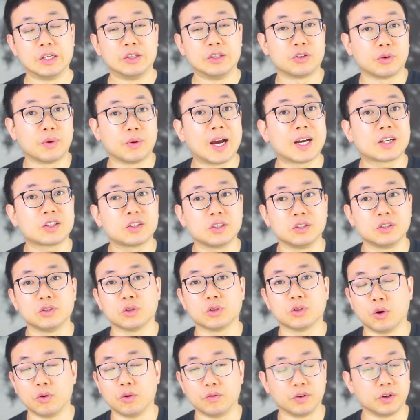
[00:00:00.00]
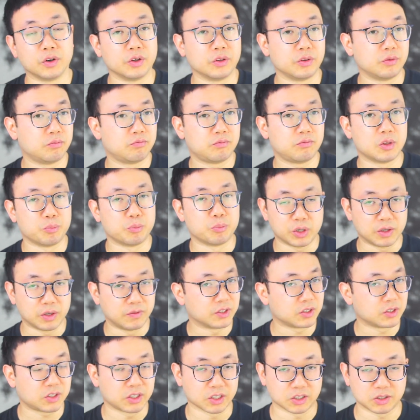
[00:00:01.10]
interactions over the
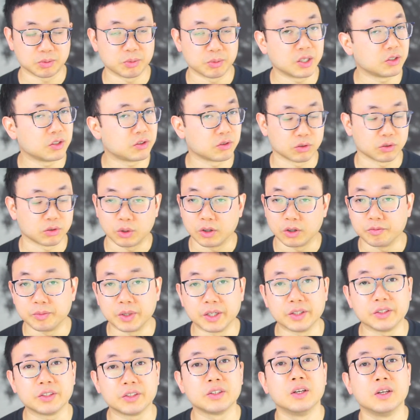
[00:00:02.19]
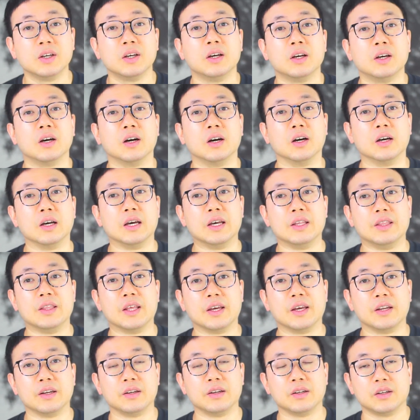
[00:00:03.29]
previous 6 months or 12 months, and
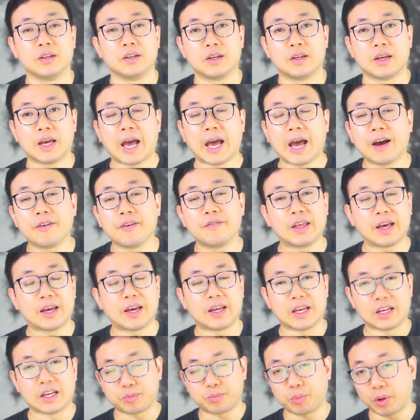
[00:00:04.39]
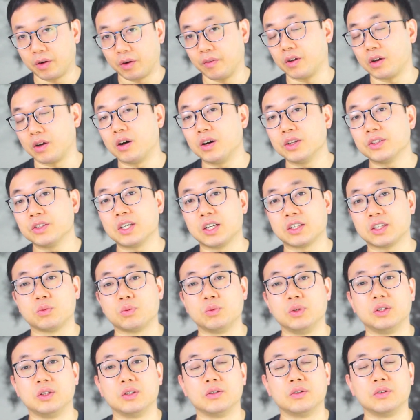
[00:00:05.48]
then have that as part of the context
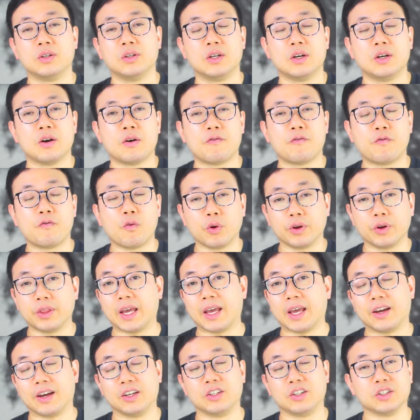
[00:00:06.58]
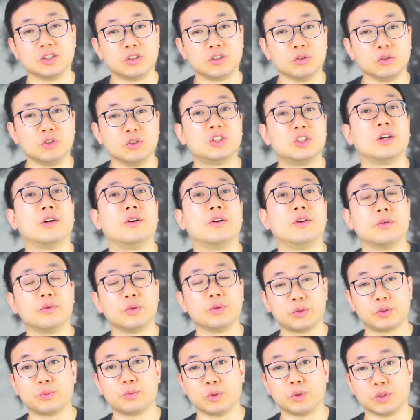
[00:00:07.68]
window for the agent to generate a
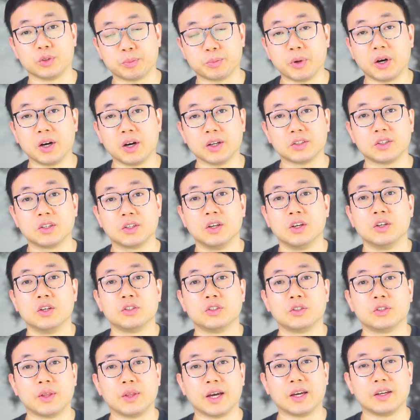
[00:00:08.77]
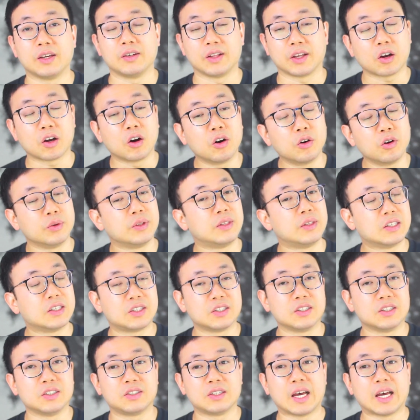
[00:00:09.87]
response, so that you're like, oh, this
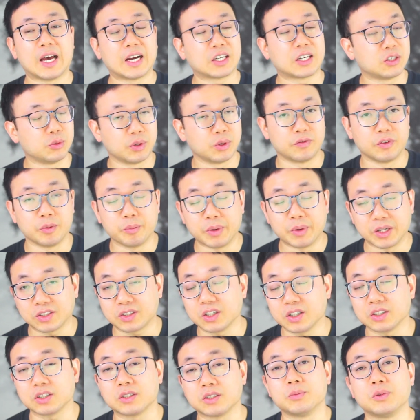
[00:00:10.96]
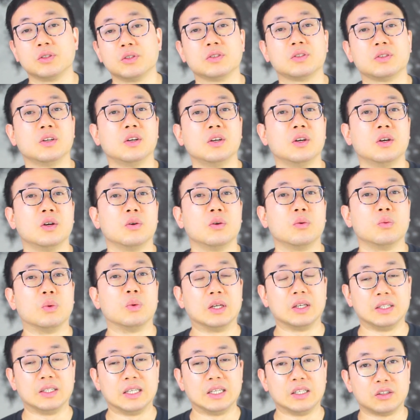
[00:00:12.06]
is actually one of our best customers.
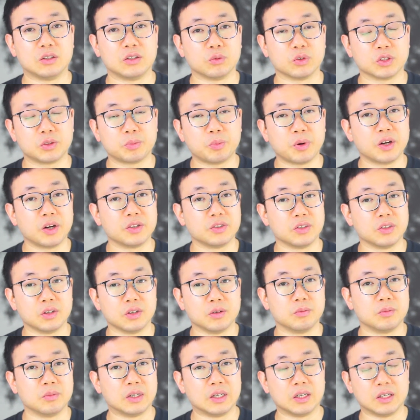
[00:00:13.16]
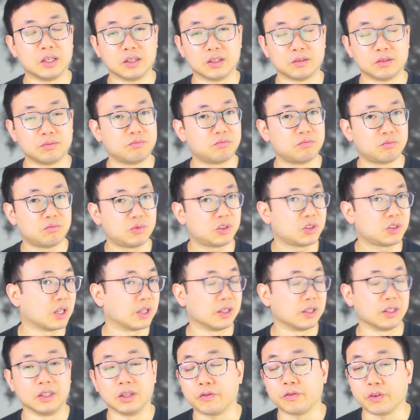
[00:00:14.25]
We need to respond to them in a
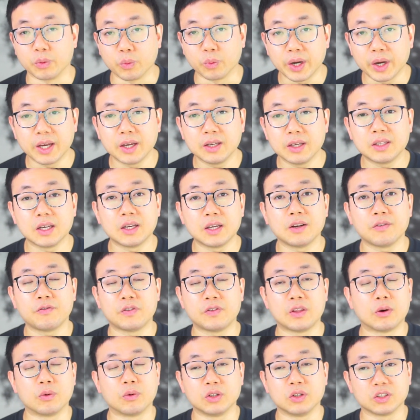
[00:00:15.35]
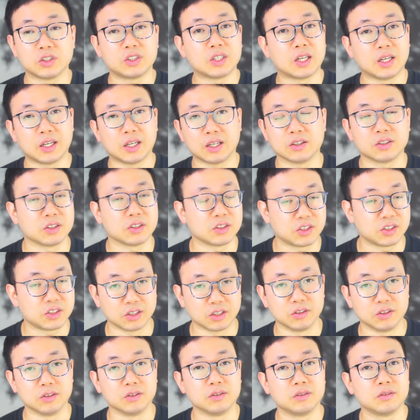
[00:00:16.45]
slightly different way than if they were just sending us a
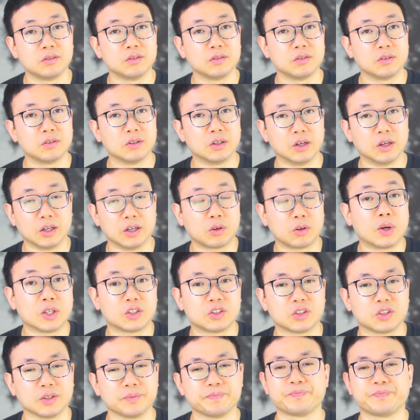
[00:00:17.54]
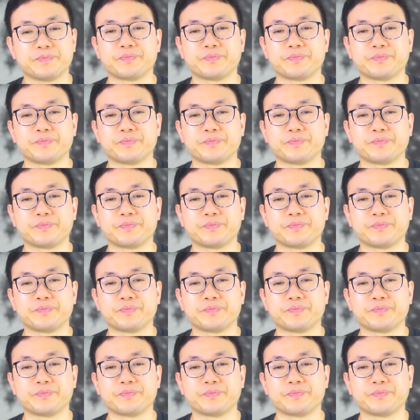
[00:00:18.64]
single question.